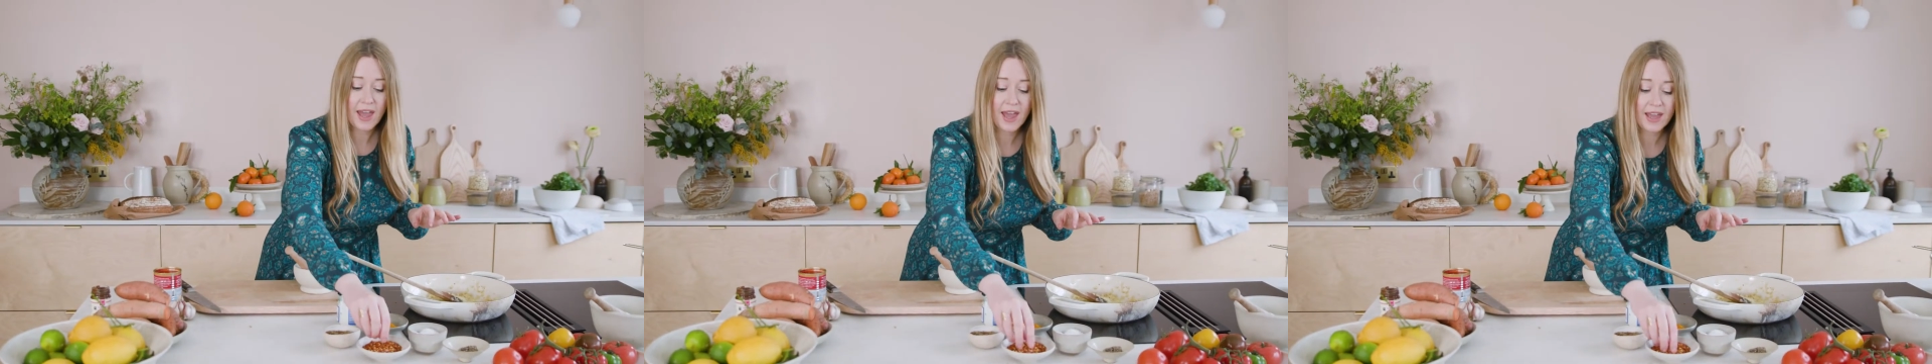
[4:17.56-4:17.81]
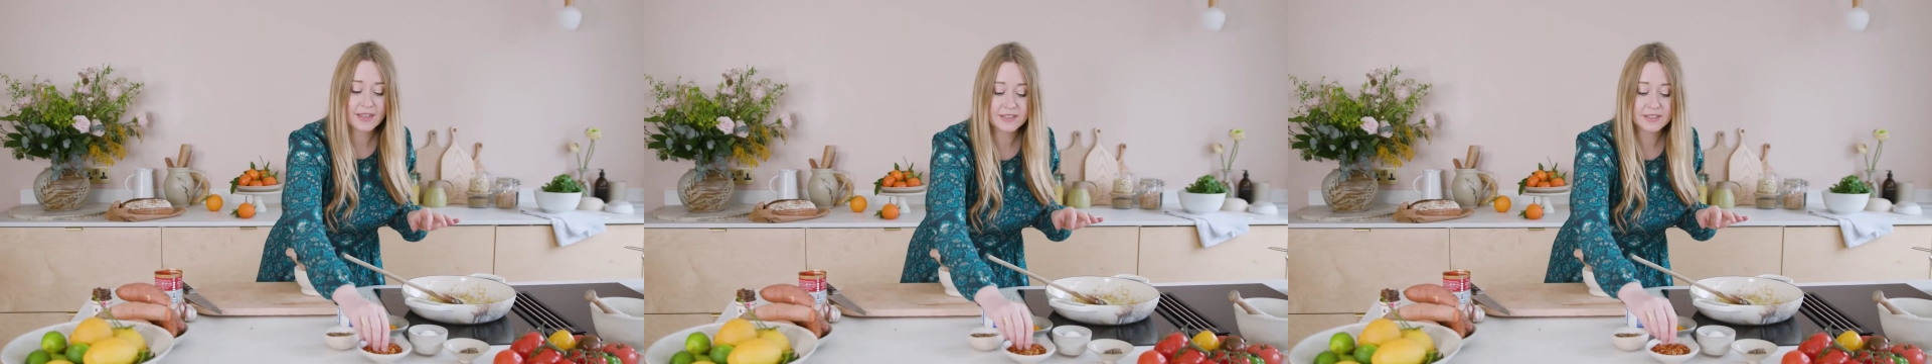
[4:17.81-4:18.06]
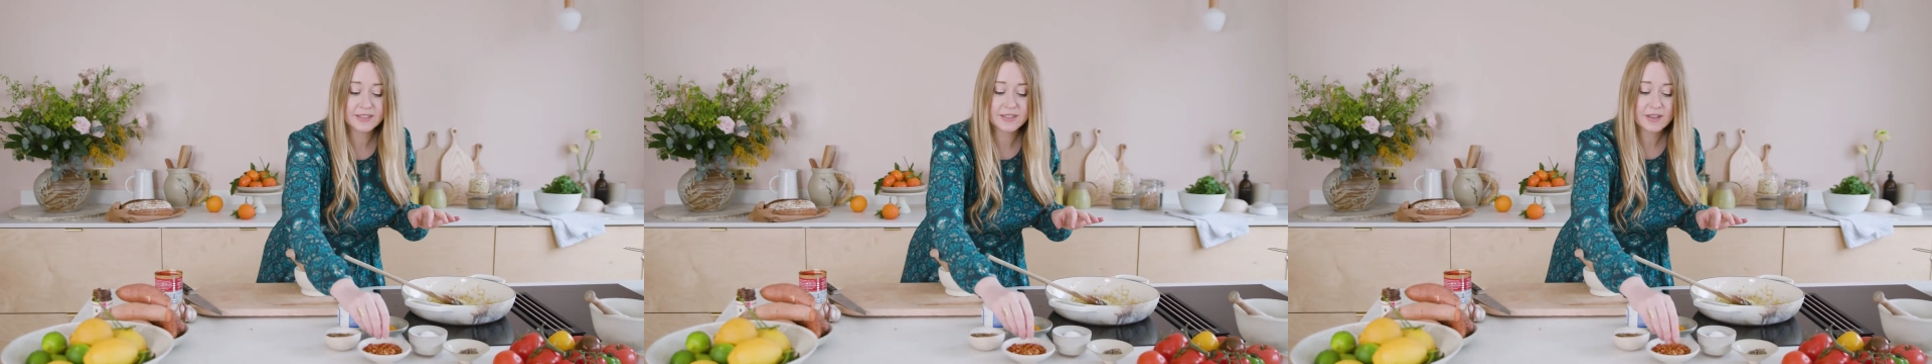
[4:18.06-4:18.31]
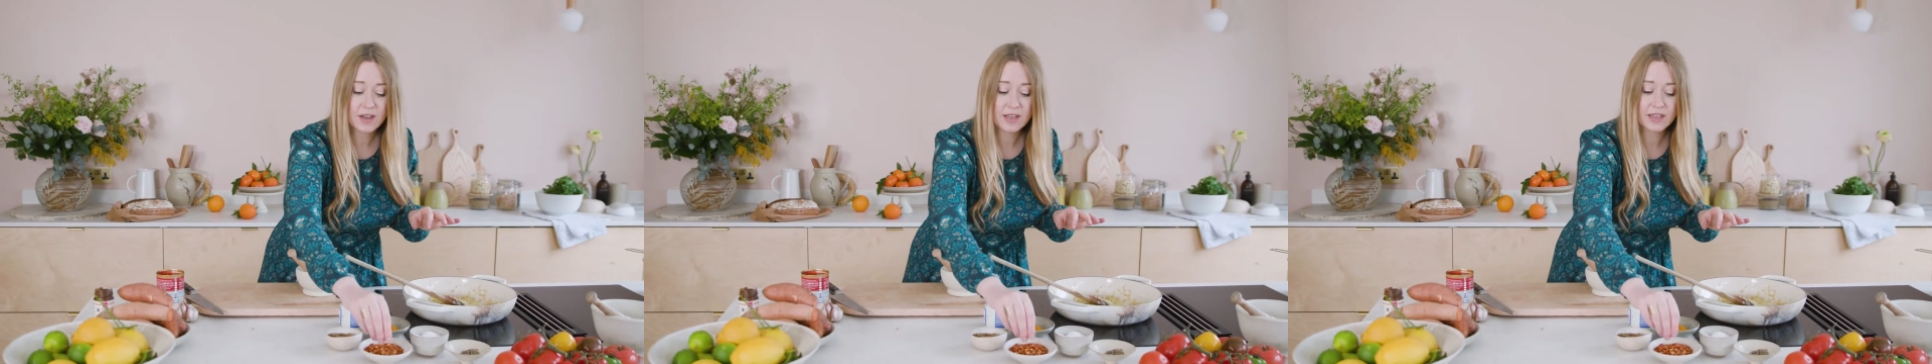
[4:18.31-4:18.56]
and
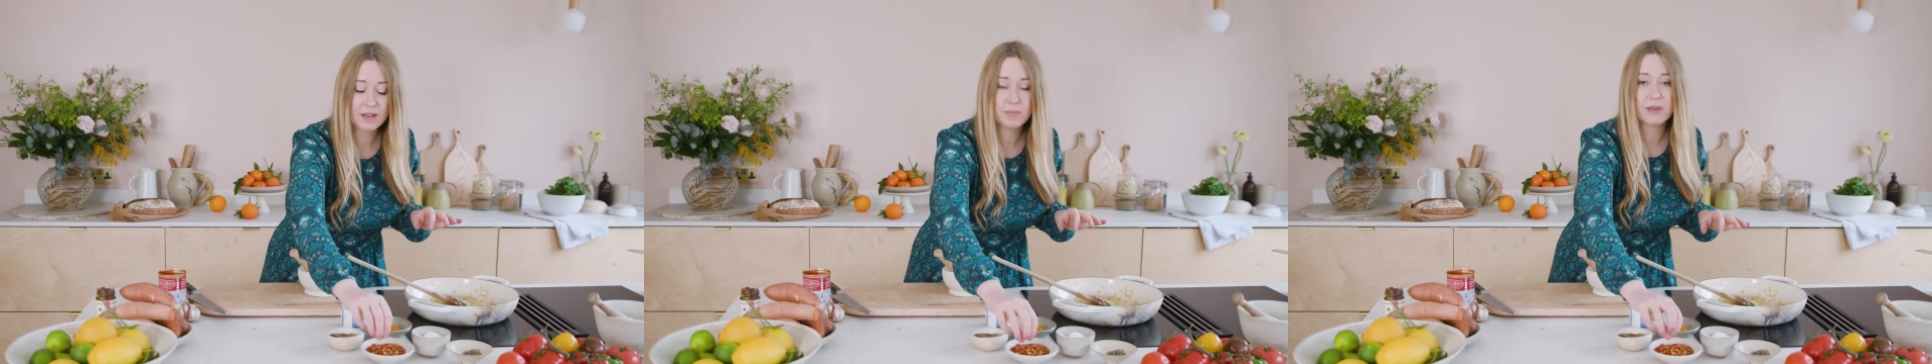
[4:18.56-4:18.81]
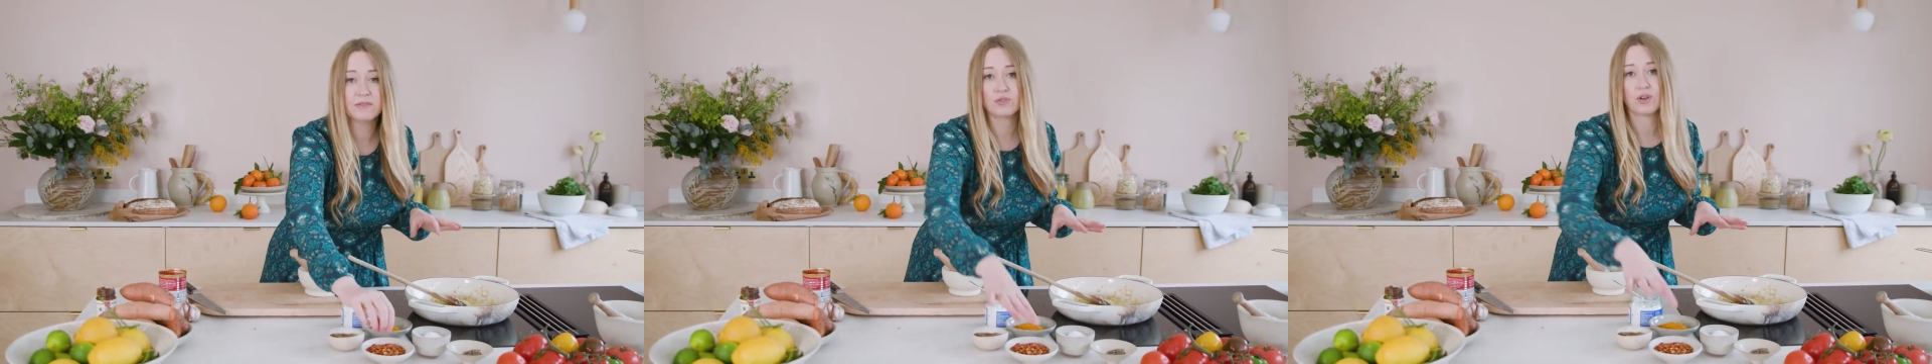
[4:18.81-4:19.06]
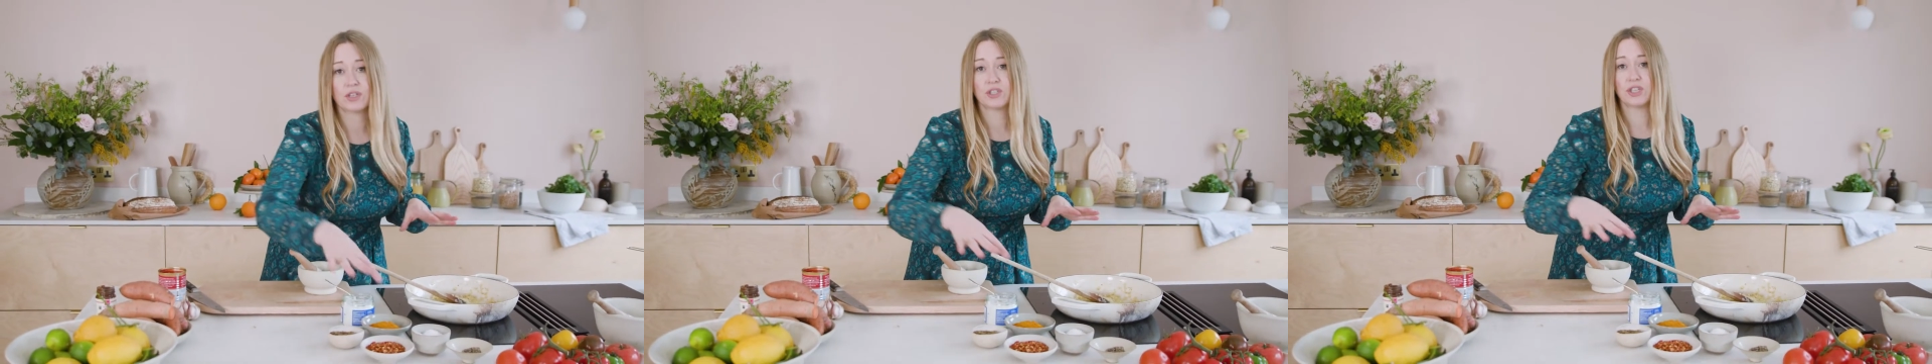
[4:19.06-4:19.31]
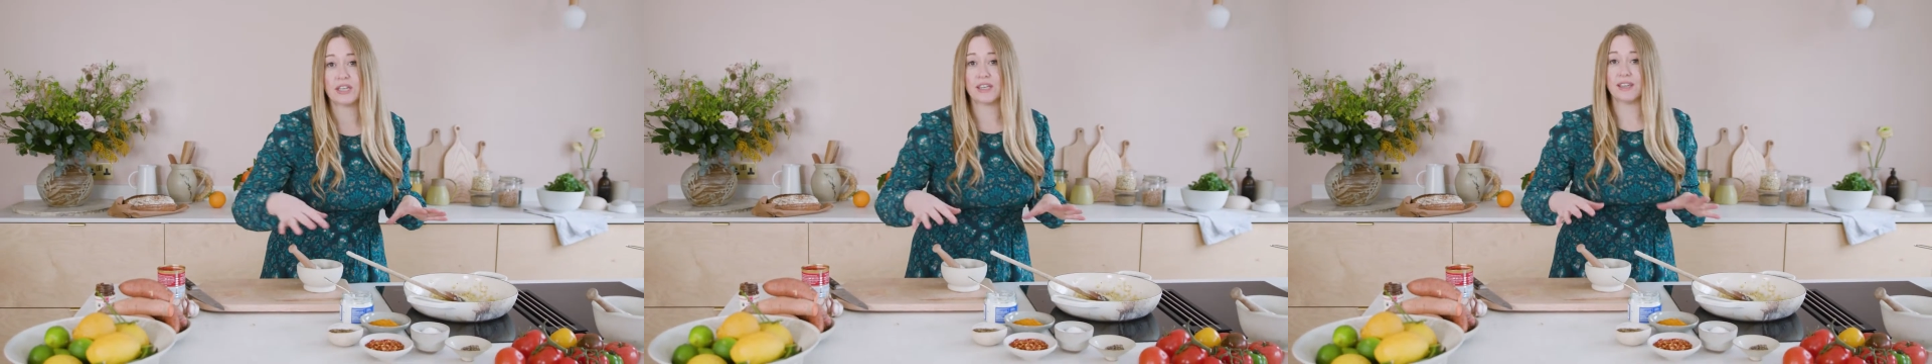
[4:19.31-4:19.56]
a little bit of dried
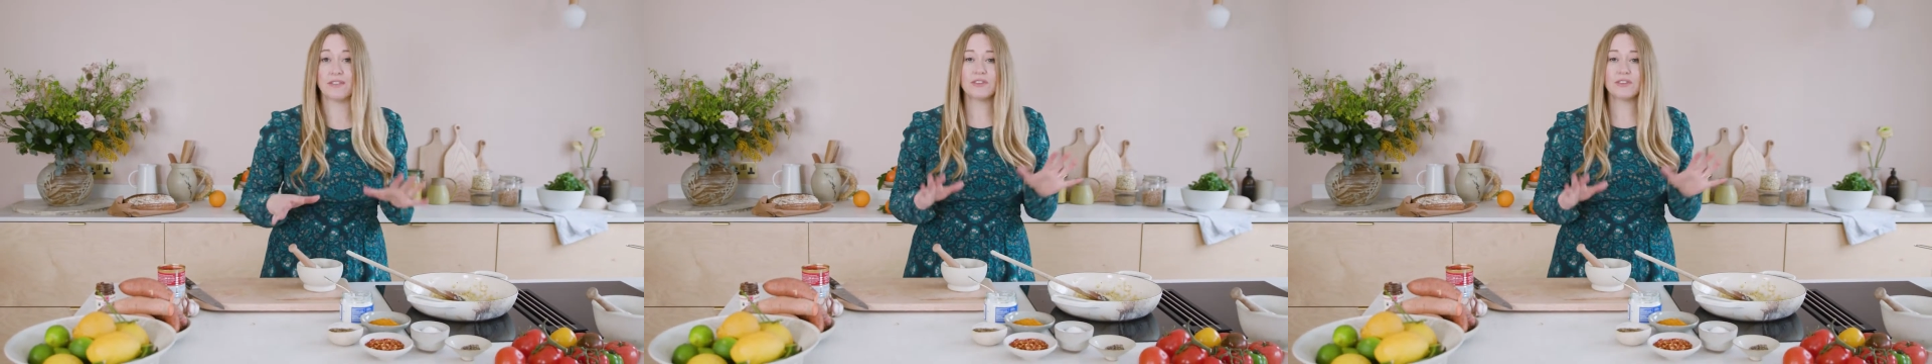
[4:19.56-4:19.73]
chili.